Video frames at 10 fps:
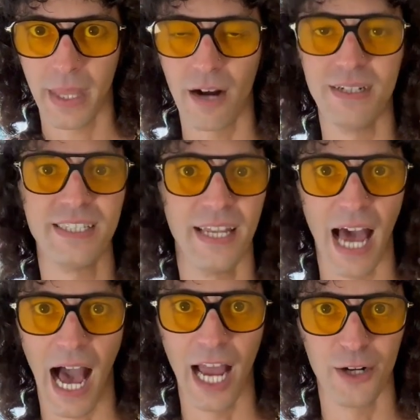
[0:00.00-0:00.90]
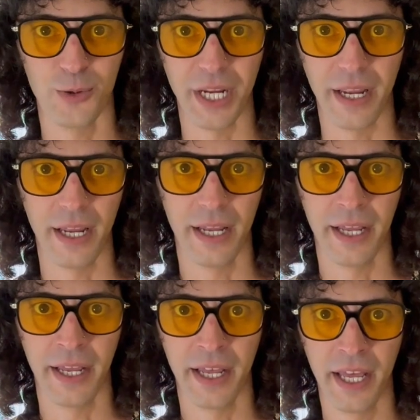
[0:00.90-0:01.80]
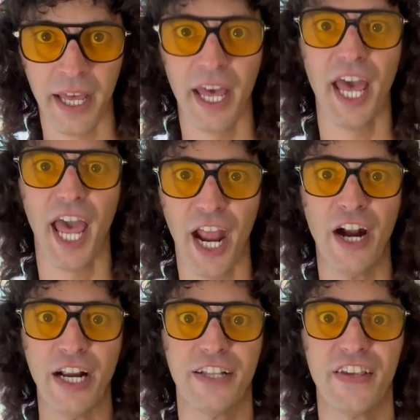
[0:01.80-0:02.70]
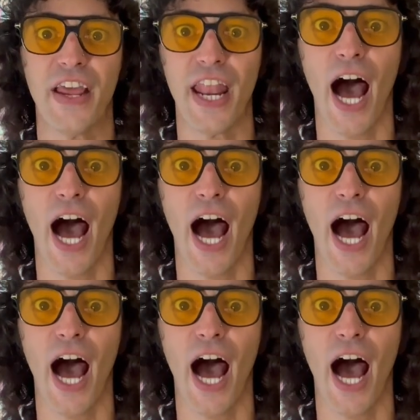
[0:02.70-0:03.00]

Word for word: Everything Irie. Ayrton